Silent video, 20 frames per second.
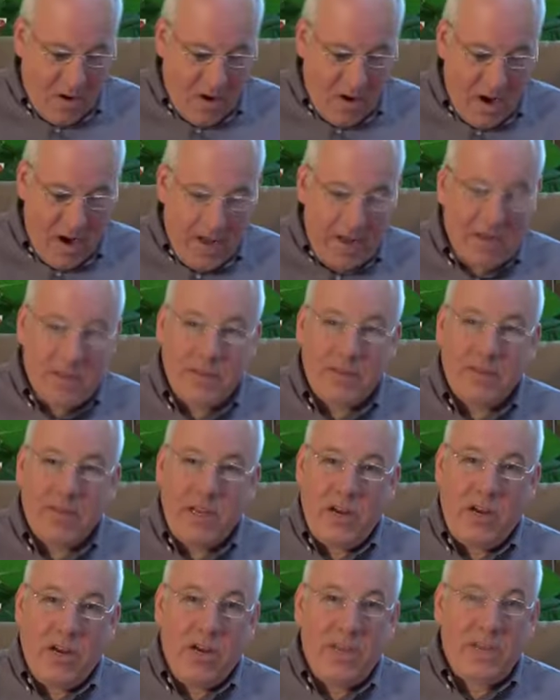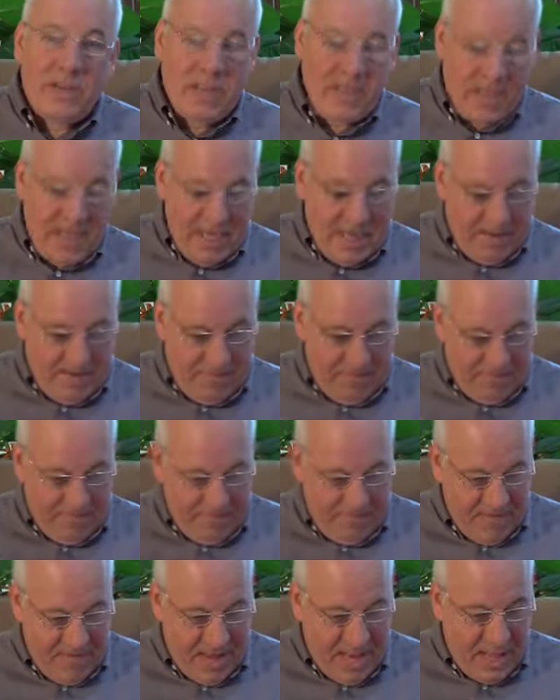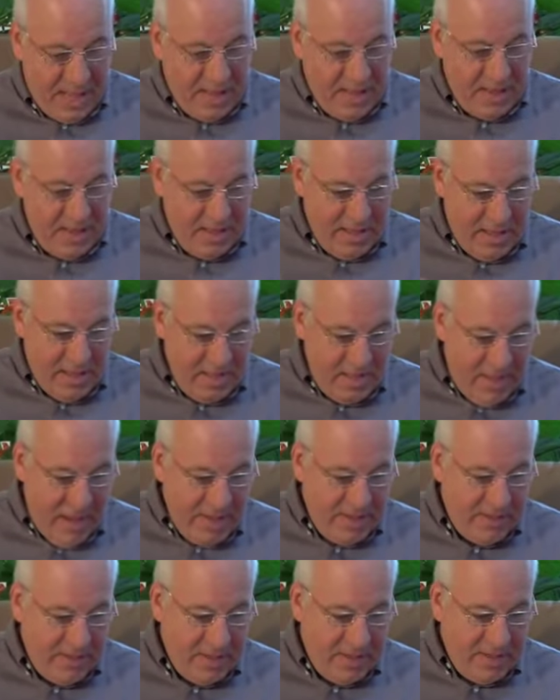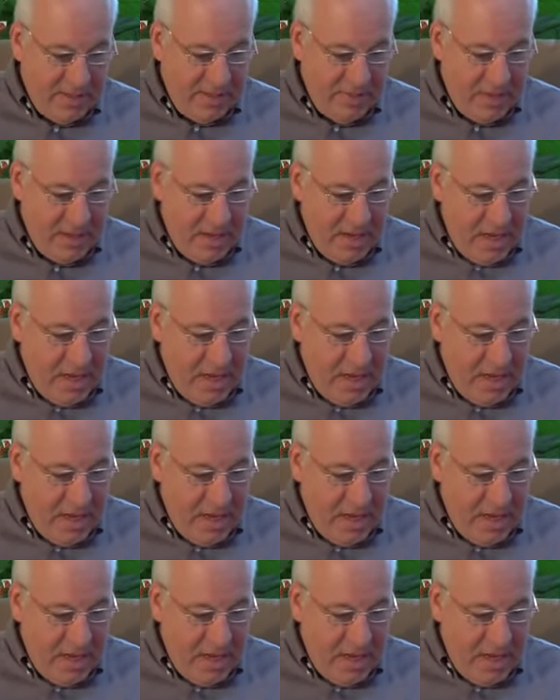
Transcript: All right, there it is again faith and baptism.